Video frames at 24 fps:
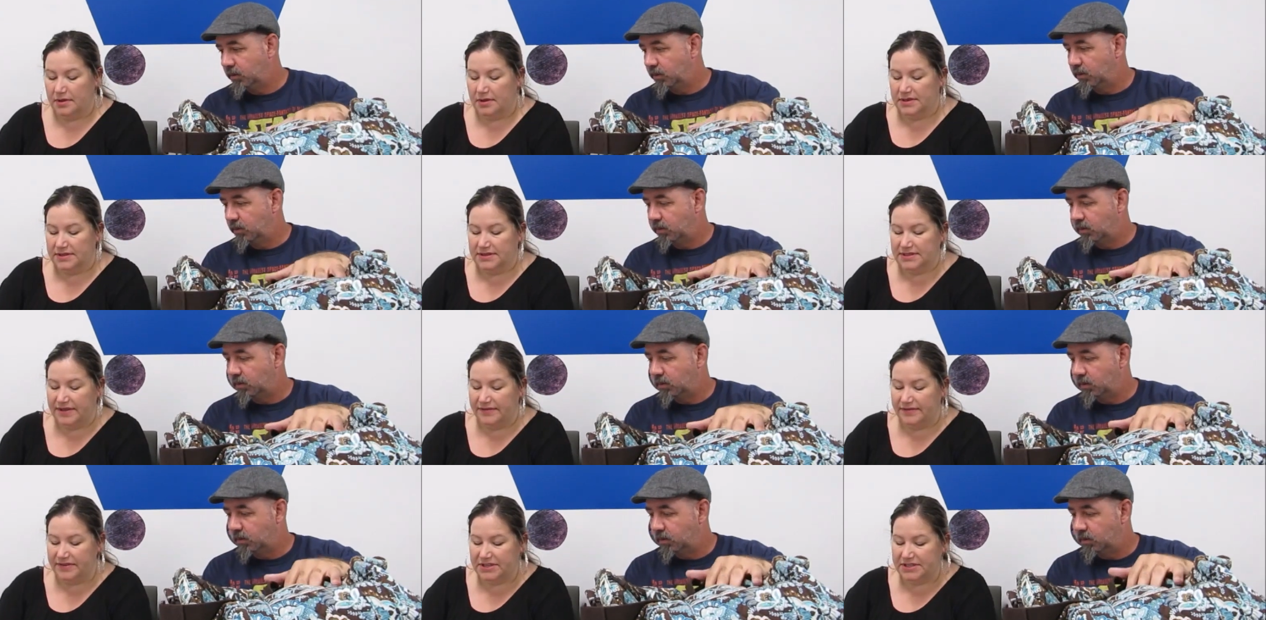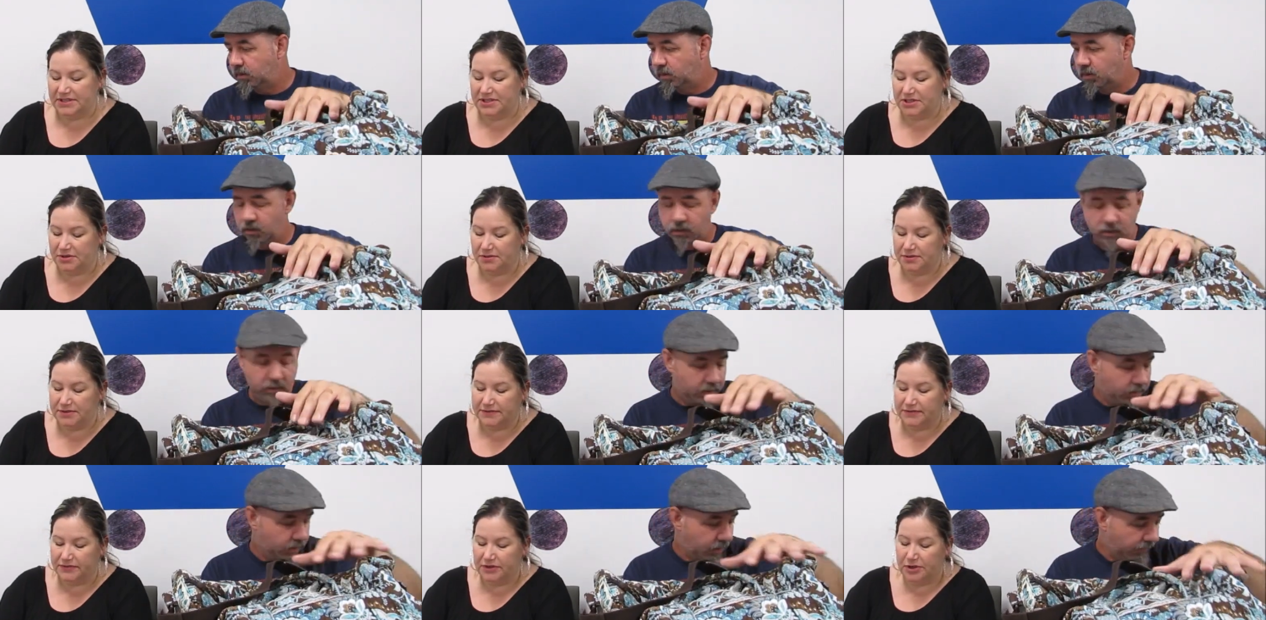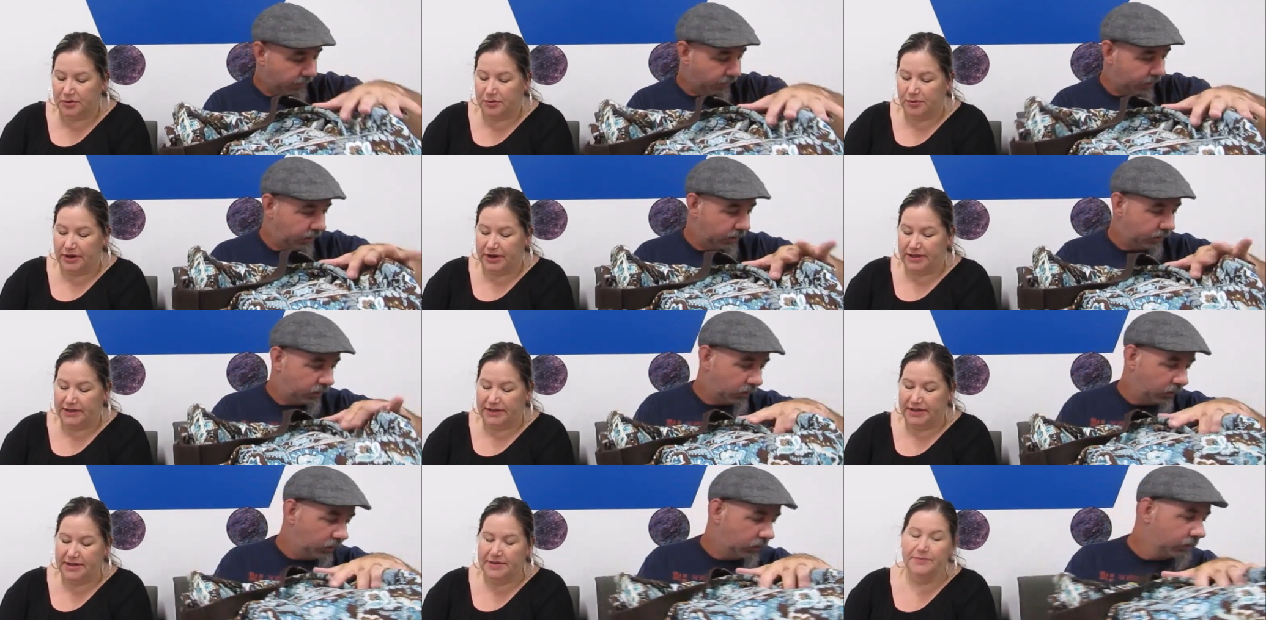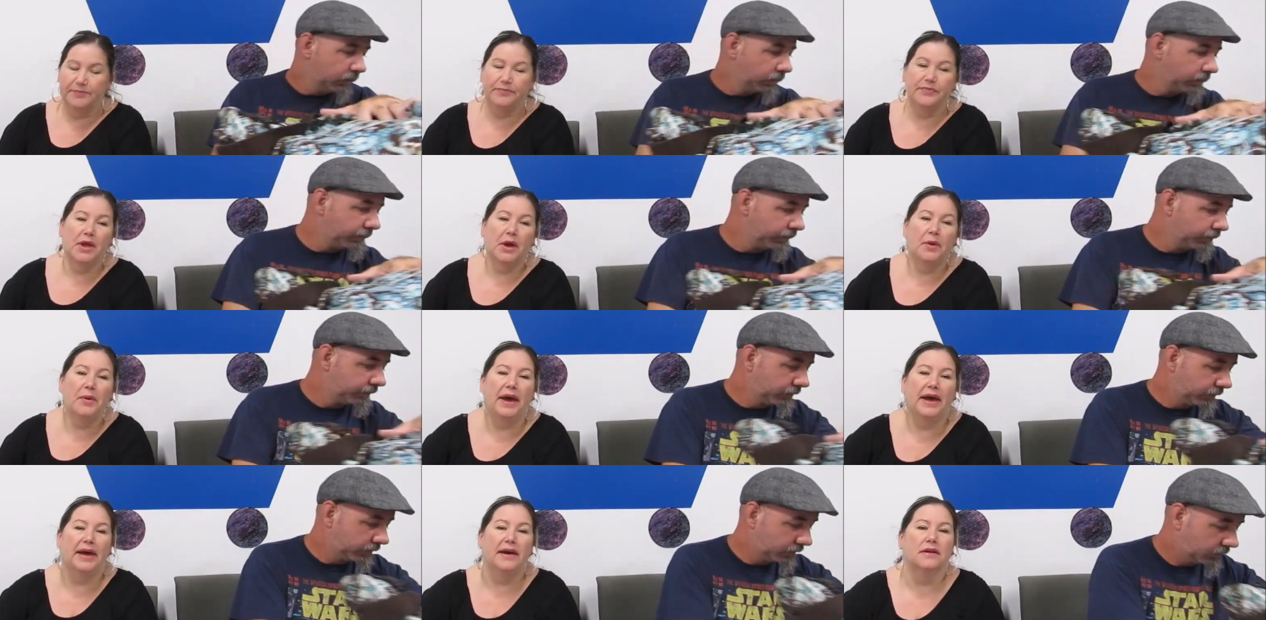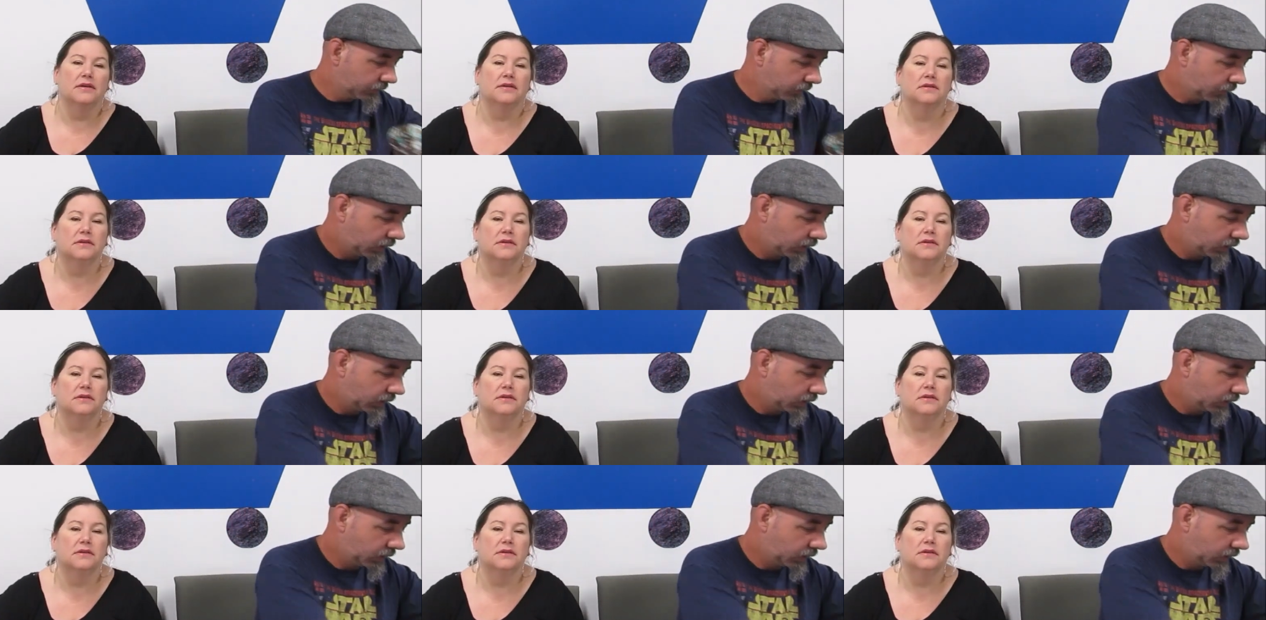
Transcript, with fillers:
Speaker 1: 72 is vera bradley okay